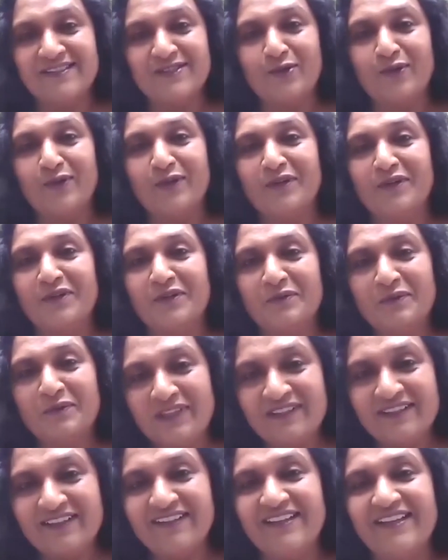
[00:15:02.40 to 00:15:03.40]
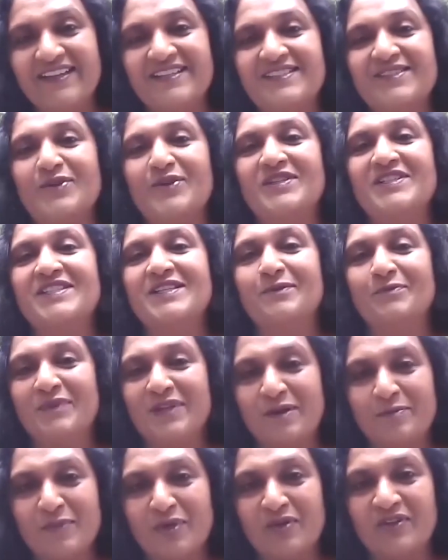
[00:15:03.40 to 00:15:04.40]
or 20 days or
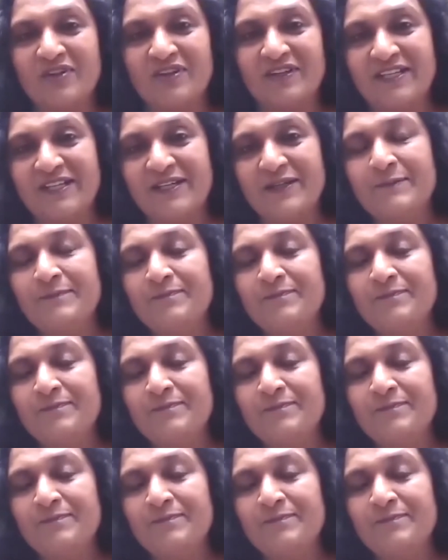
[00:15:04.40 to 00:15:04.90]
sometime earlier mm-hmm.